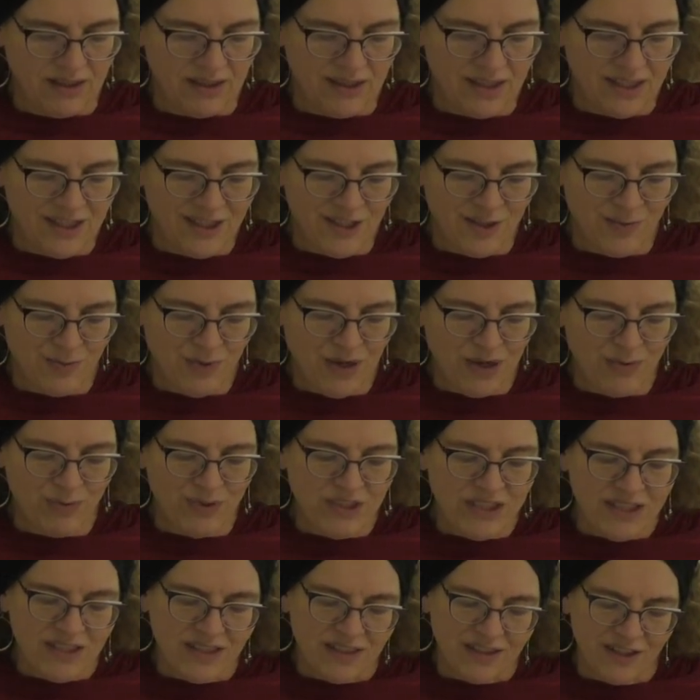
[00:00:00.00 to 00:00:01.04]
That is why we
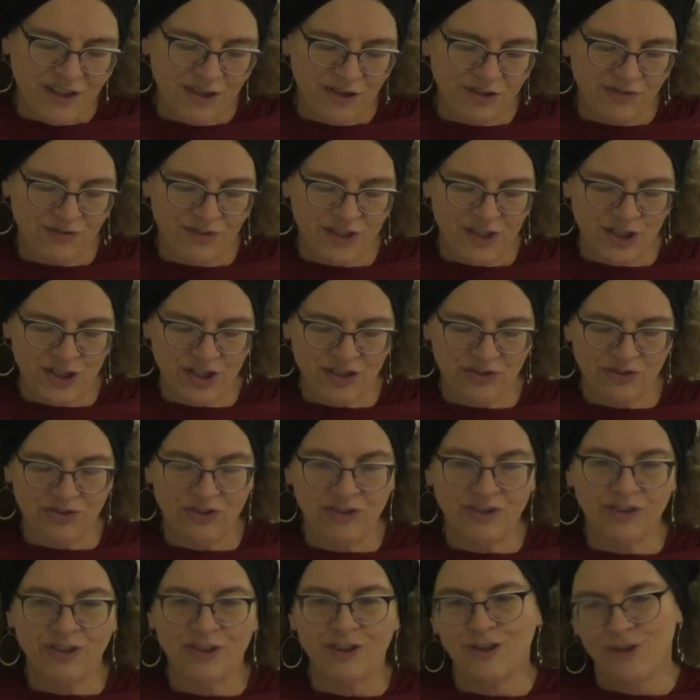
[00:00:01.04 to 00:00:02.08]
take care of each other,
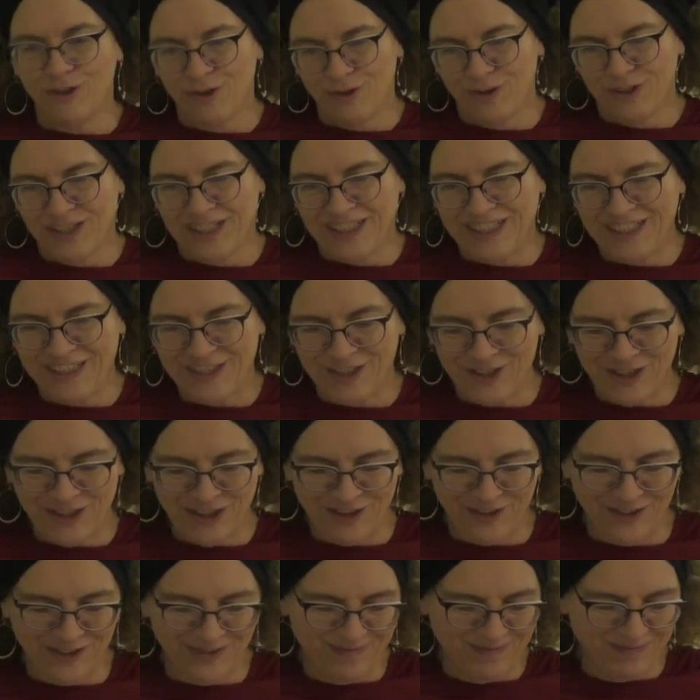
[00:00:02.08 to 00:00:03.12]
look at each
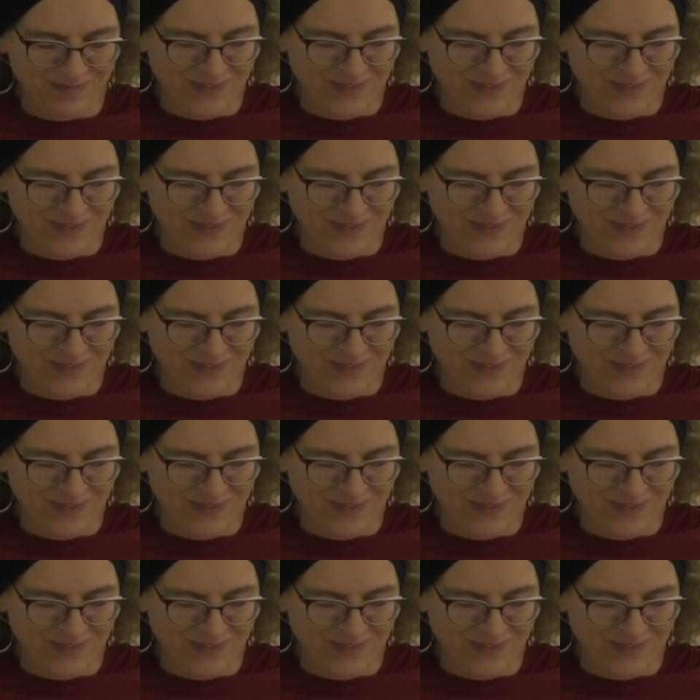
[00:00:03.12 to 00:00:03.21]
other,